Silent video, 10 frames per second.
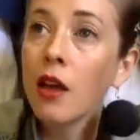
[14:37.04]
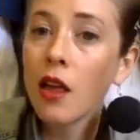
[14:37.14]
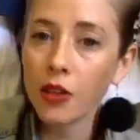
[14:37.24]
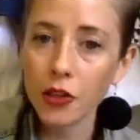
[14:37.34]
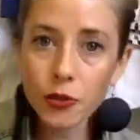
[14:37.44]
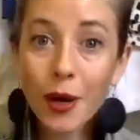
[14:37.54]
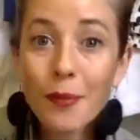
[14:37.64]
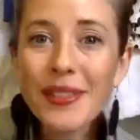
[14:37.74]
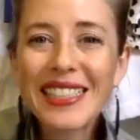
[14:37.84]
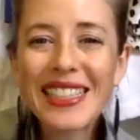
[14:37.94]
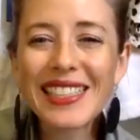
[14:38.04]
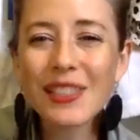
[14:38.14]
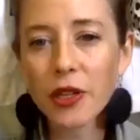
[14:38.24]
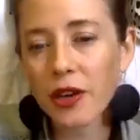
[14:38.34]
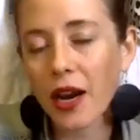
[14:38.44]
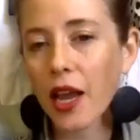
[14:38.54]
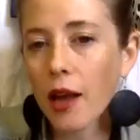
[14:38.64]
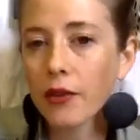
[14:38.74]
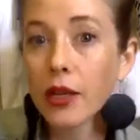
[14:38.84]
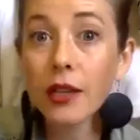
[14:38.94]
things around business, whether I
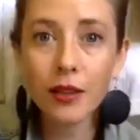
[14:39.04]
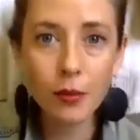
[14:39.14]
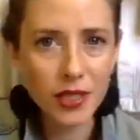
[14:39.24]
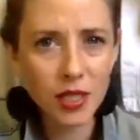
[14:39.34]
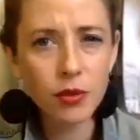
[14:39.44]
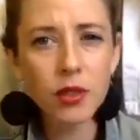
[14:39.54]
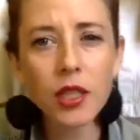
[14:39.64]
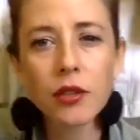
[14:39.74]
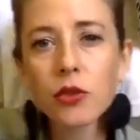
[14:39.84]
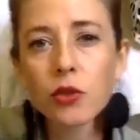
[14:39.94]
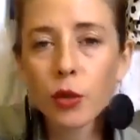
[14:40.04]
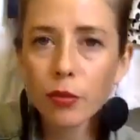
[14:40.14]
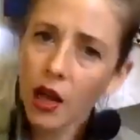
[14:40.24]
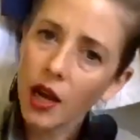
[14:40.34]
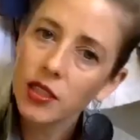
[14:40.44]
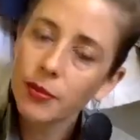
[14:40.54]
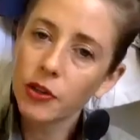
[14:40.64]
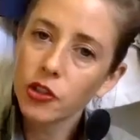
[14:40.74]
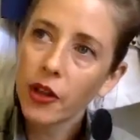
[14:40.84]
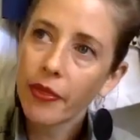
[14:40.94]
have limiting beliefs or blocks about
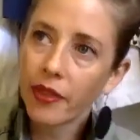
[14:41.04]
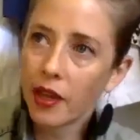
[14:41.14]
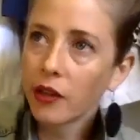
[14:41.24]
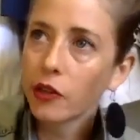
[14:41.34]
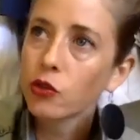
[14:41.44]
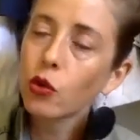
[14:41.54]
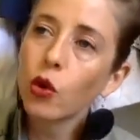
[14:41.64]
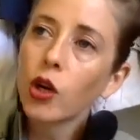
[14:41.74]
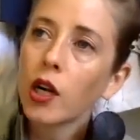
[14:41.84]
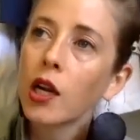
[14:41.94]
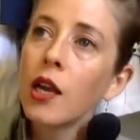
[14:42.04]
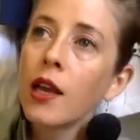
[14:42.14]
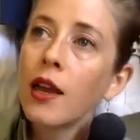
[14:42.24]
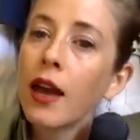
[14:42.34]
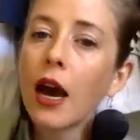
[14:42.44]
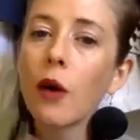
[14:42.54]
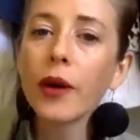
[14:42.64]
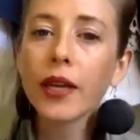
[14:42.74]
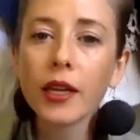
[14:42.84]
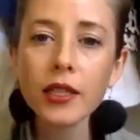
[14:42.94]
certain things, or how I
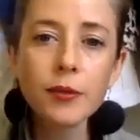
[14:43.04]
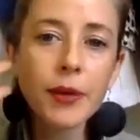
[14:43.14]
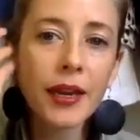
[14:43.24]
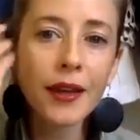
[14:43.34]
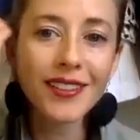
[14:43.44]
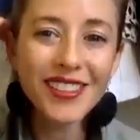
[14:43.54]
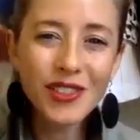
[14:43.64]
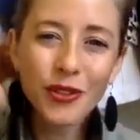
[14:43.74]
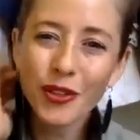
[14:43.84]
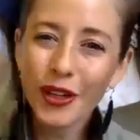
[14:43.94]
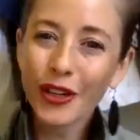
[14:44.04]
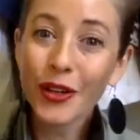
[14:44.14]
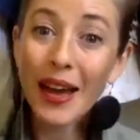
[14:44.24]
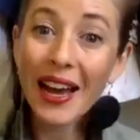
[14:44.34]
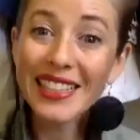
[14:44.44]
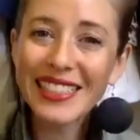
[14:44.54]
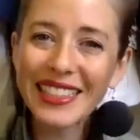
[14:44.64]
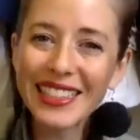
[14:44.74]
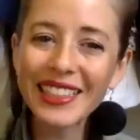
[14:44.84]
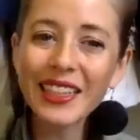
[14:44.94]
can expand into a greater
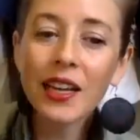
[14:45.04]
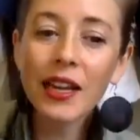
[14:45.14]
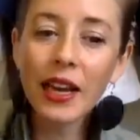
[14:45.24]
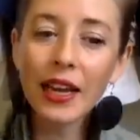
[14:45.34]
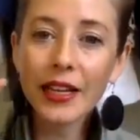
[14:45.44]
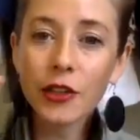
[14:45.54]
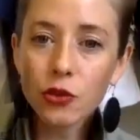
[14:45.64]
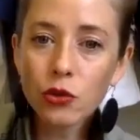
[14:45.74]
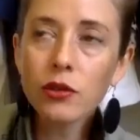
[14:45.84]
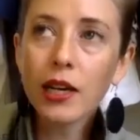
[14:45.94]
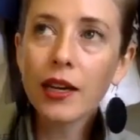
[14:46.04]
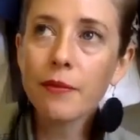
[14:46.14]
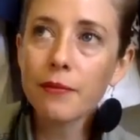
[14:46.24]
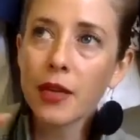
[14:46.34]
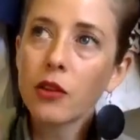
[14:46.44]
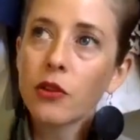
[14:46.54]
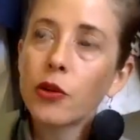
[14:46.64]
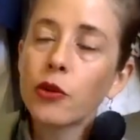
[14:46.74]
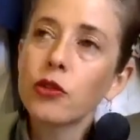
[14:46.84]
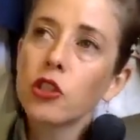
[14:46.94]
capacity. And I can do that and make
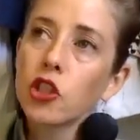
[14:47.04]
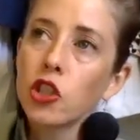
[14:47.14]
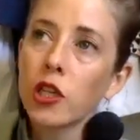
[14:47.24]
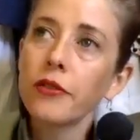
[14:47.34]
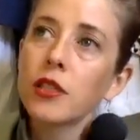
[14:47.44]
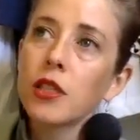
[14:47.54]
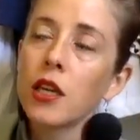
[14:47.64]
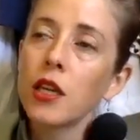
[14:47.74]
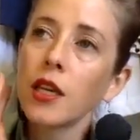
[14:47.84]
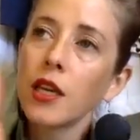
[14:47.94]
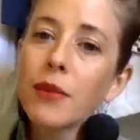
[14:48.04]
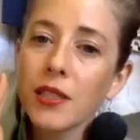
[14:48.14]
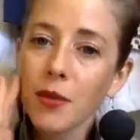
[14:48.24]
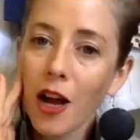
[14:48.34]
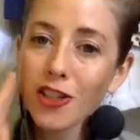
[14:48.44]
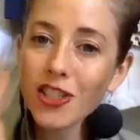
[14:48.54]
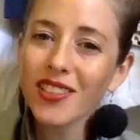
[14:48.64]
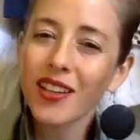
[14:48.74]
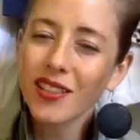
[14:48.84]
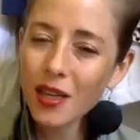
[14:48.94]
those shifts in my subconscious
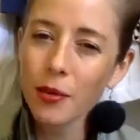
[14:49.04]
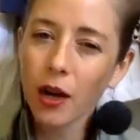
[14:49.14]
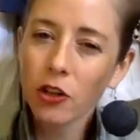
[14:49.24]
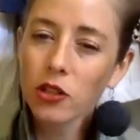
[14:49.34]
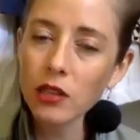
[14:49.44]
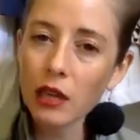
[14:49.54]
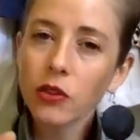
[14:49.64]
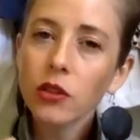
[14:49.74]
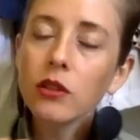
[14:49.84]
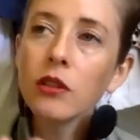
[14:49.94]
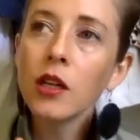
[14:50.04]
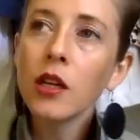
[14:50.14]
on a subconscious level,